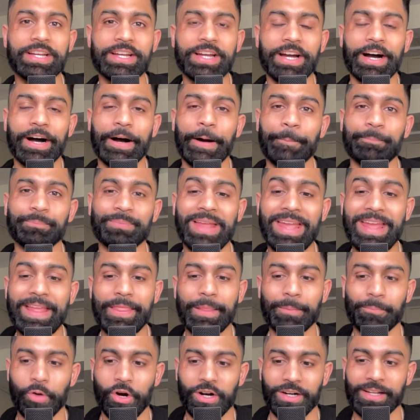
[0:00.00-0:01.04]
um, in
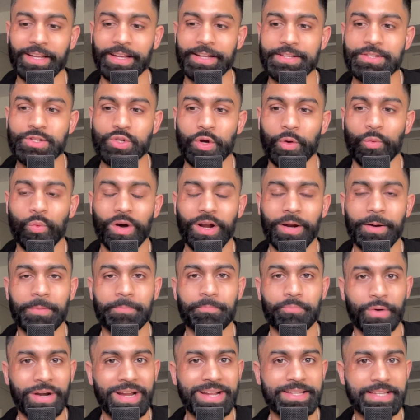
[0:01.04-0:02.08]
the market. So I want to
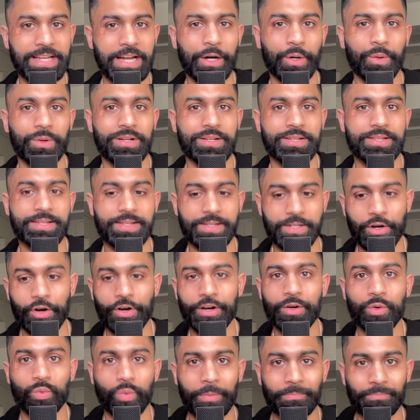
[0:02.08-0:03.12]
break down
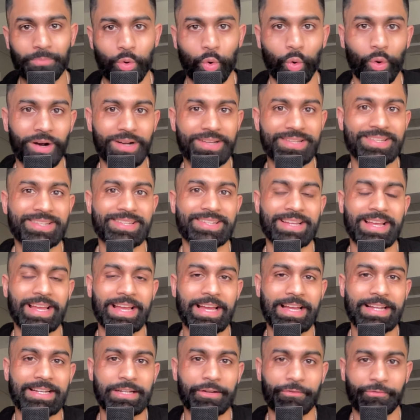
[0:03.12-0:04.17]
certain reports
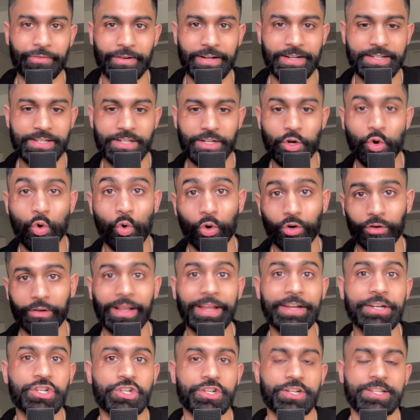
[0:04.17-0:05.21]
and different
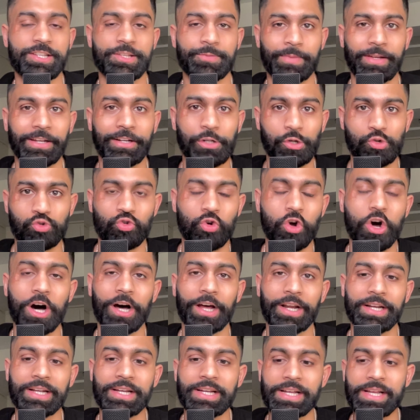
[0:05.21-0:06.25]
correlations being
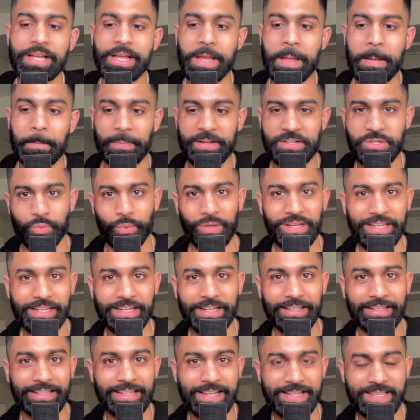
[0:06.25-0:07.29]
drawn between
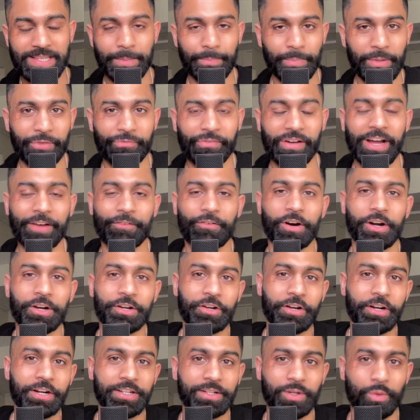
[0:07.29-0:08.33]
the S and P five
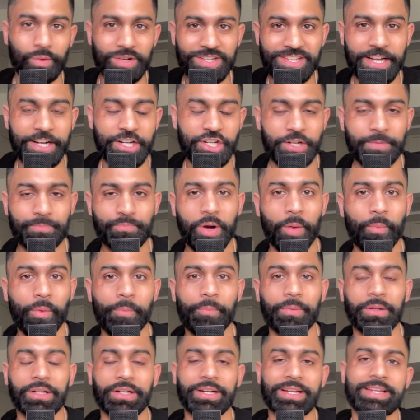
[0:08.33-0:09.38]
hundred, the recession
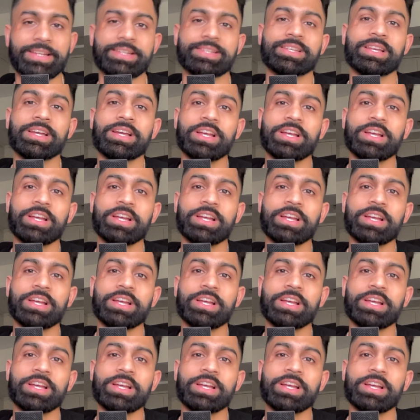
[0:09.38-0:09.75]
probabilities,